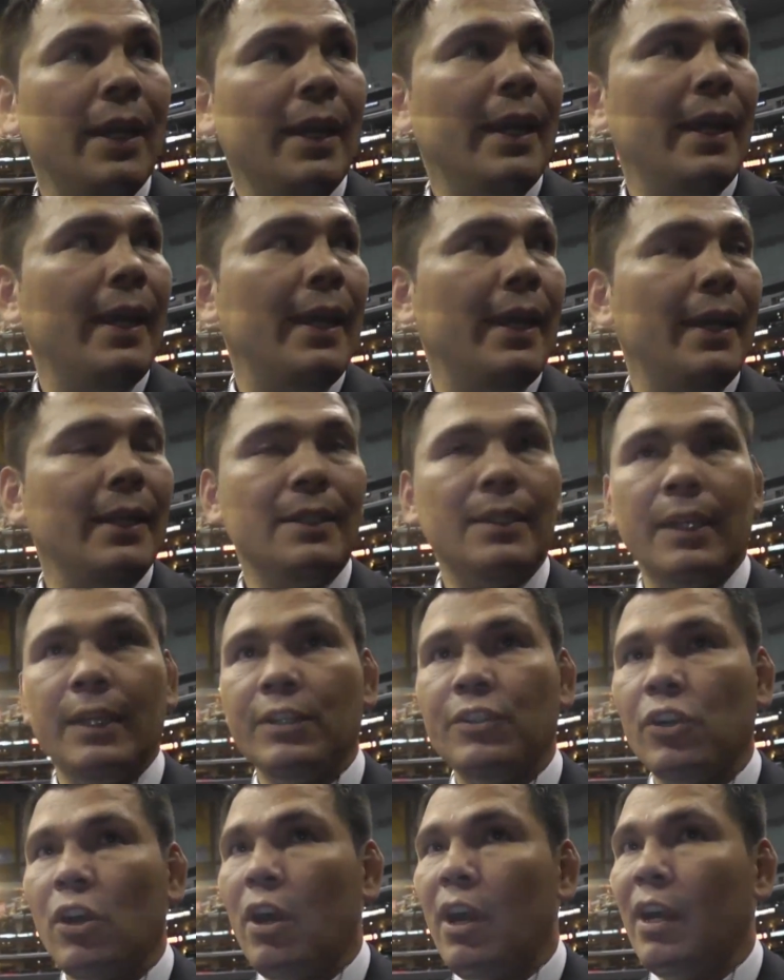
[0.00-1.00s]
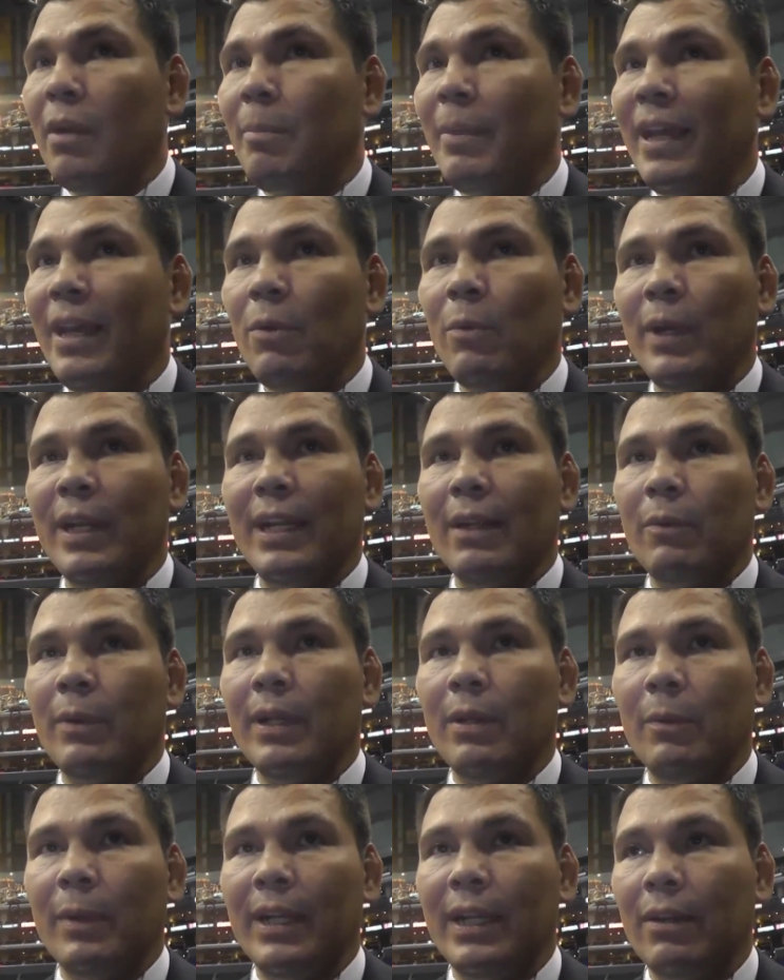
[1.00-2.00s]
it, it's it's hard, man. When it,
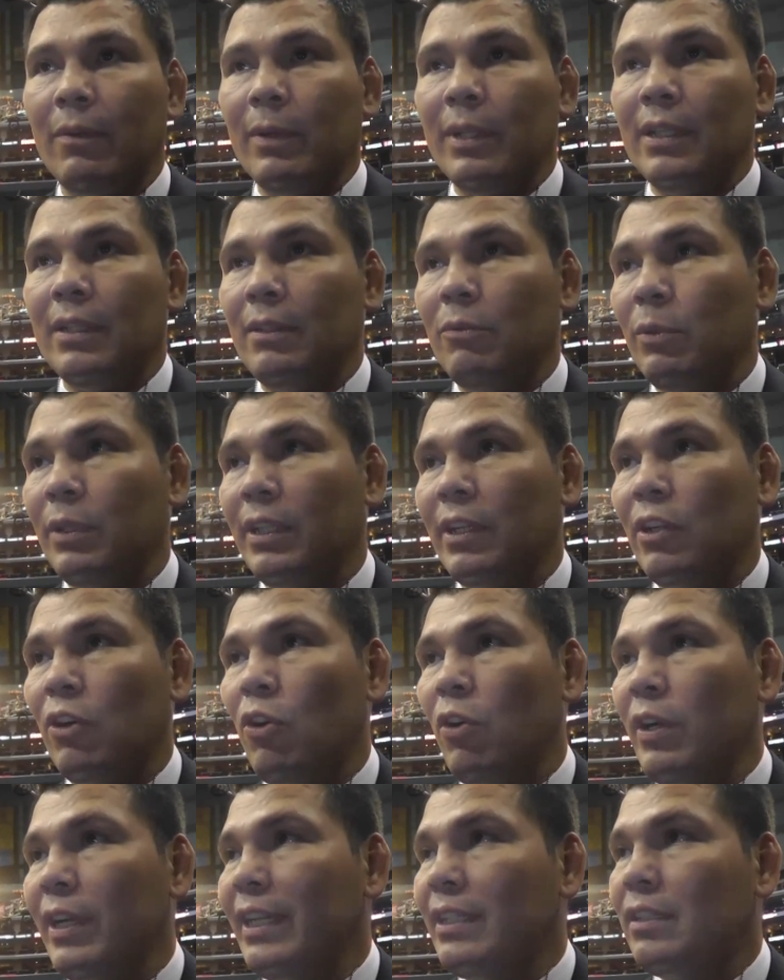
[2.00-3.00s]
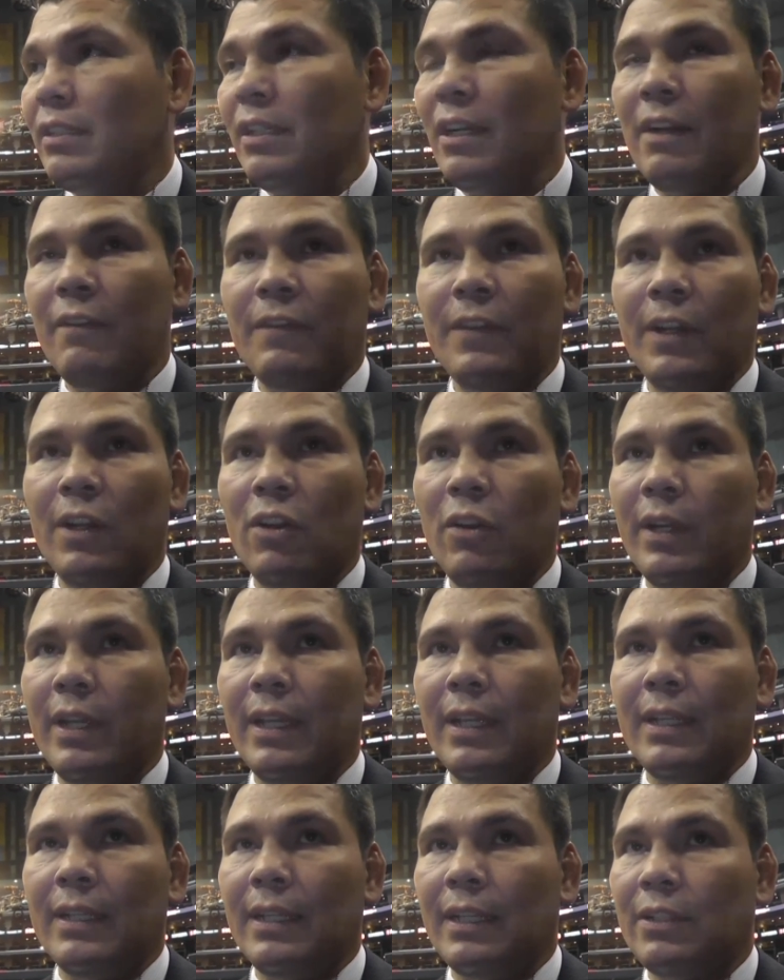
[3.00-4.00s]
when when when, when the going gets tough, you know, it,
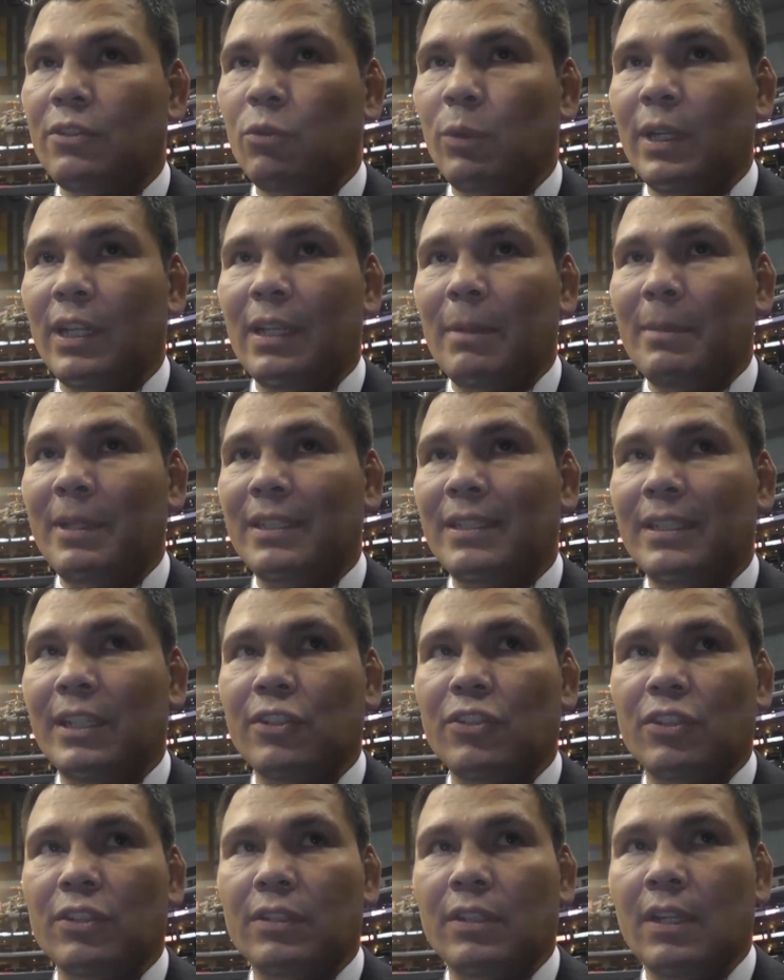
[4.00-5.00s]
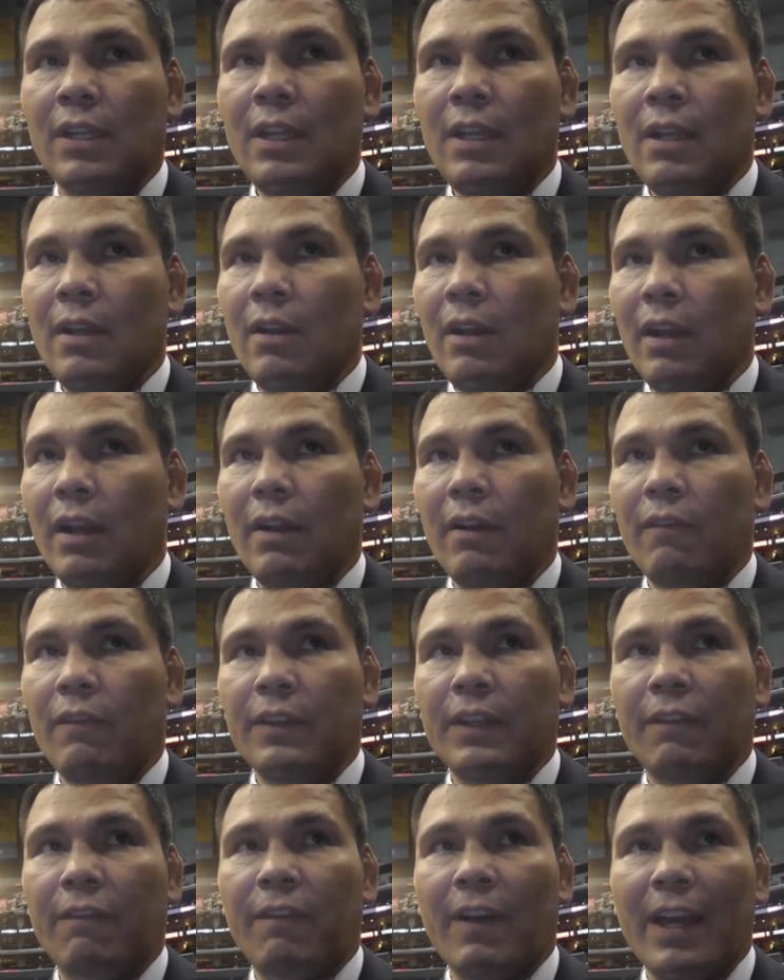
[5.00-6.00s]
it's one of them decisions uh,
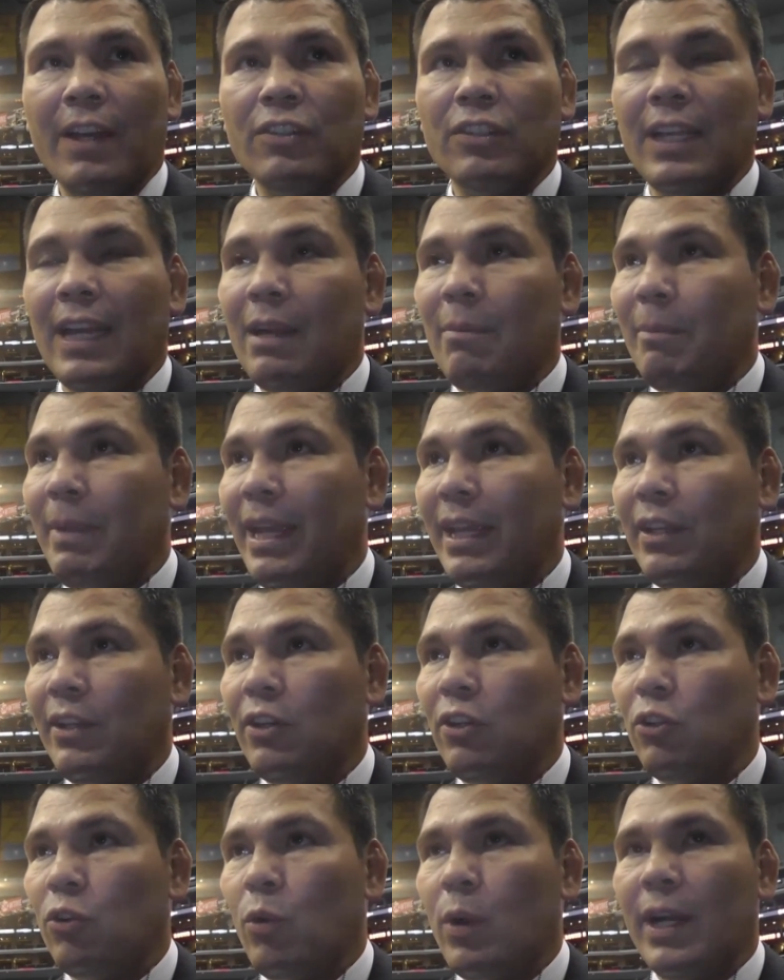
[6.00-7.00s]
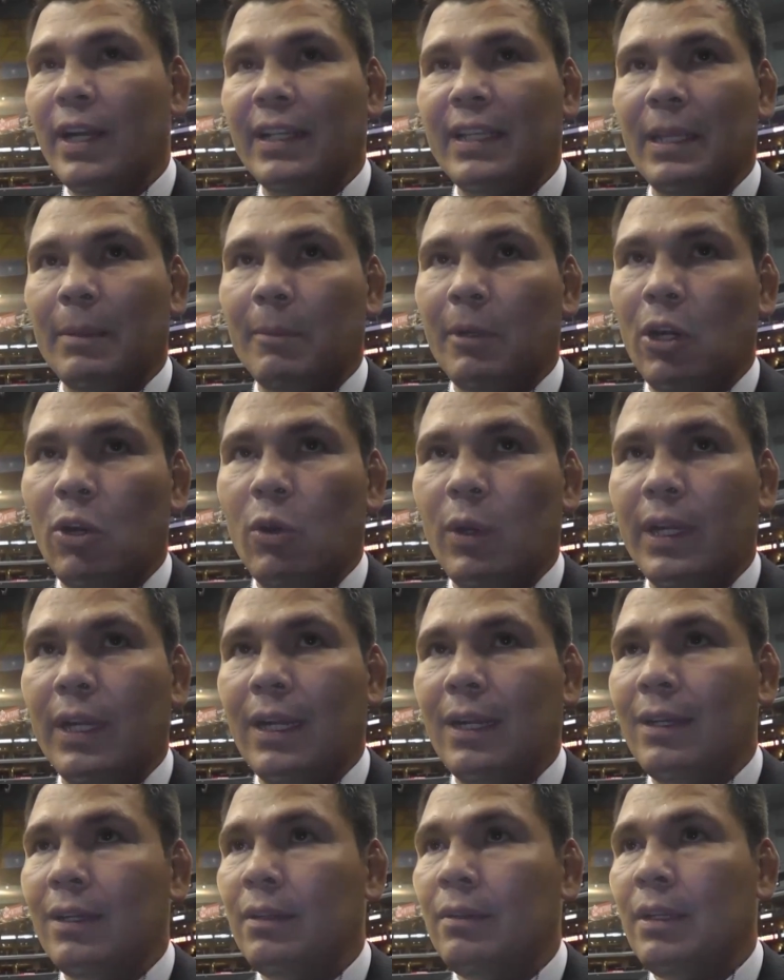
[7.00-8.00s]
the fighters got to make. You know, do want to keep going?
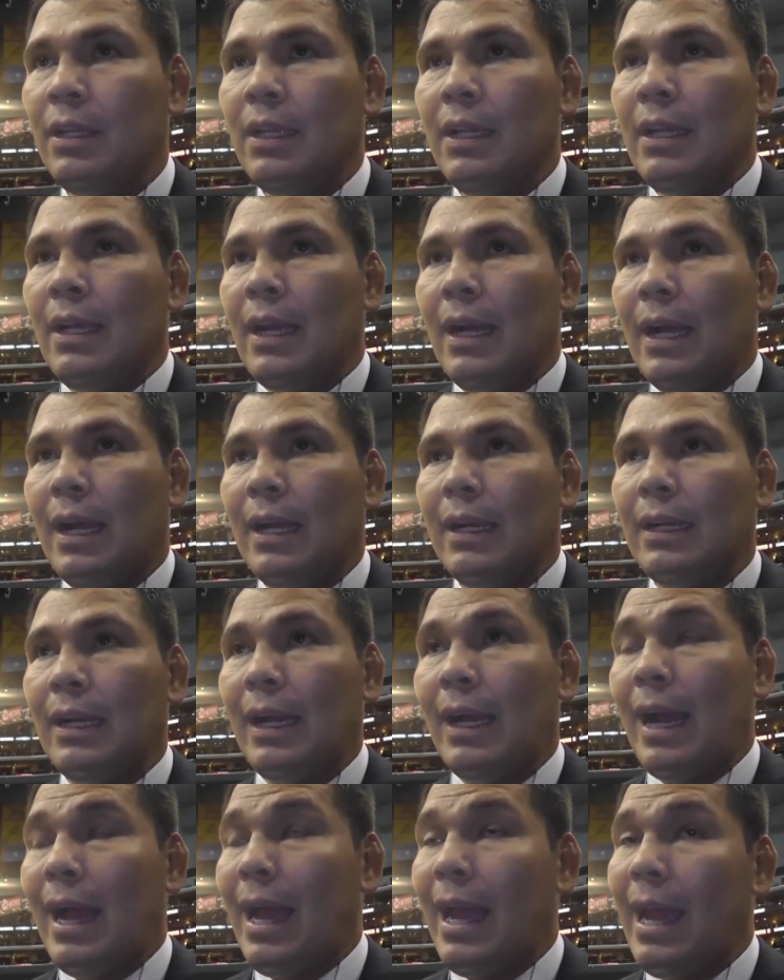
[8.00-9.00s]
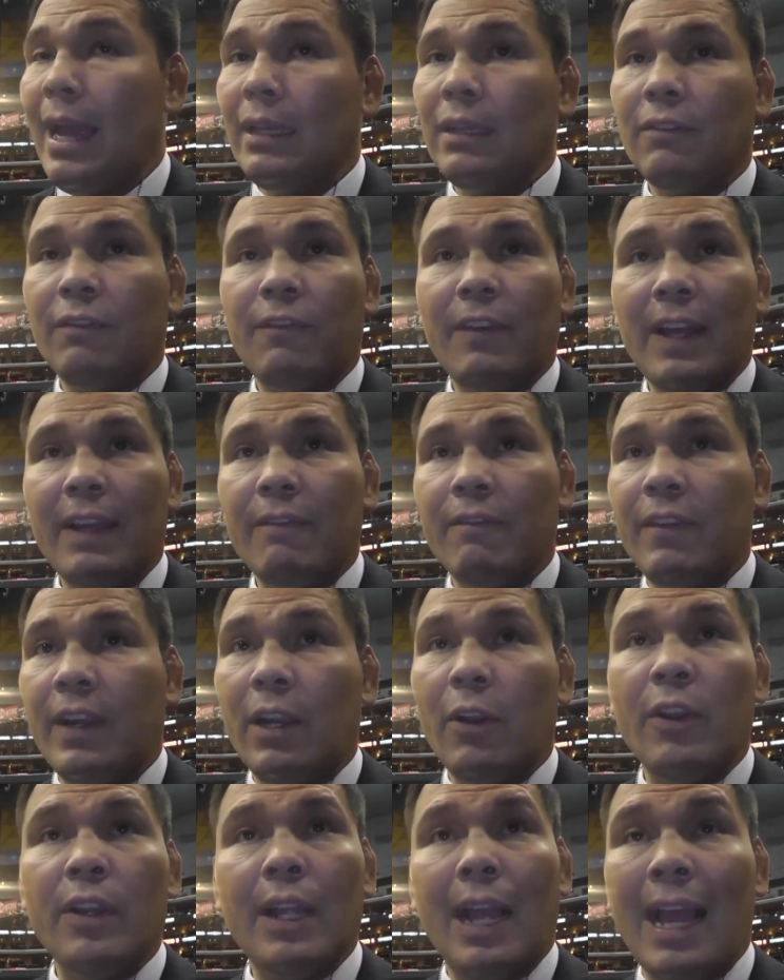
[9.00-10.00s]
Uh, I, I had the fight
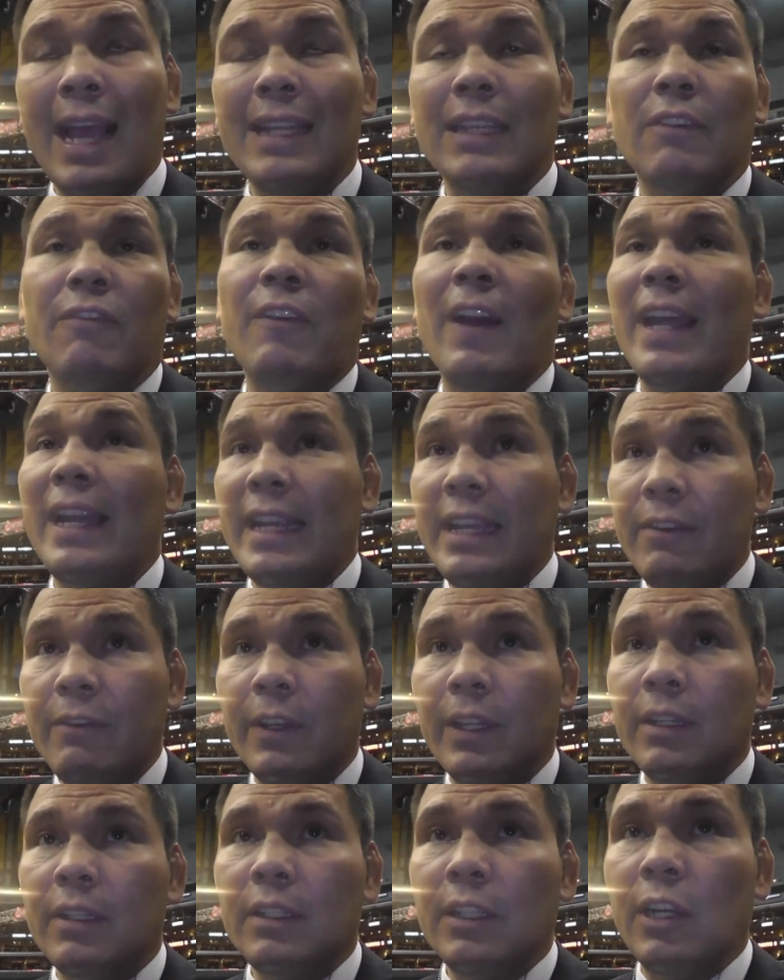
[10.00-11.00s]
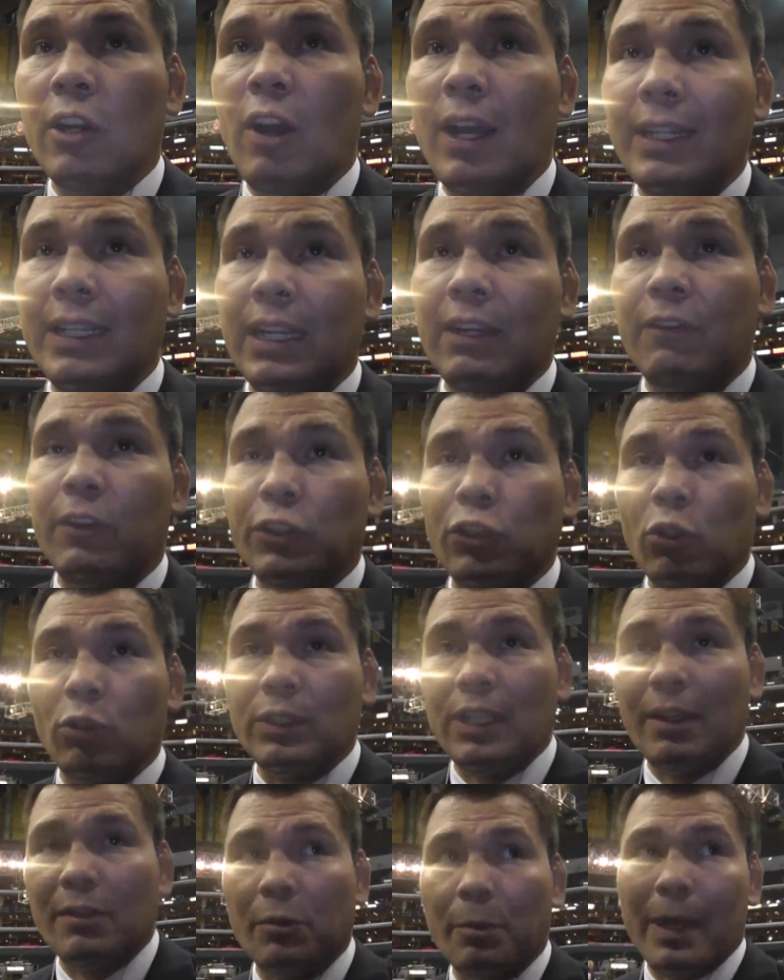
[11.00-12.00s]
very. I had the fight even. You know, I did it for
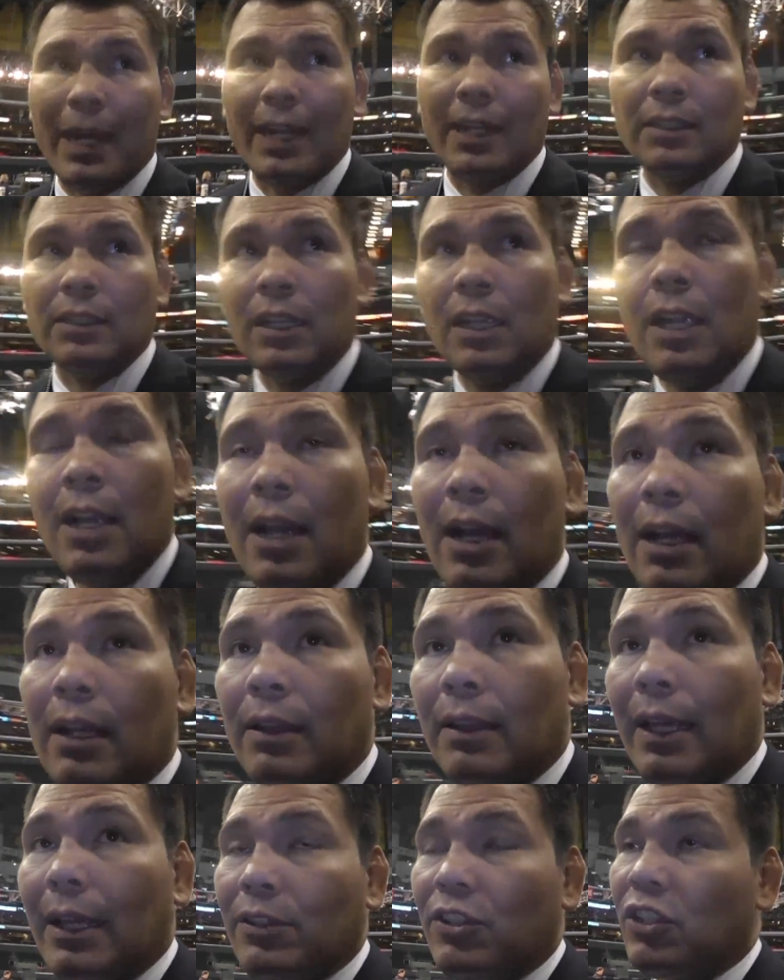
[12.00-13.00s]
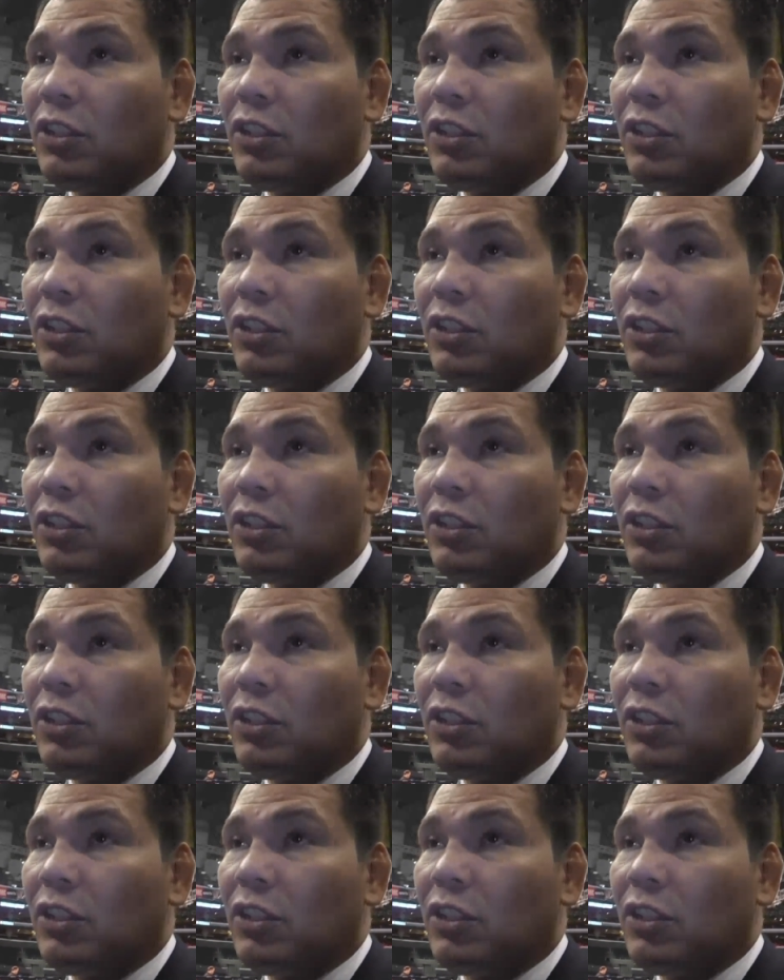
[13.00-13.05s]
Showtime Spanish that's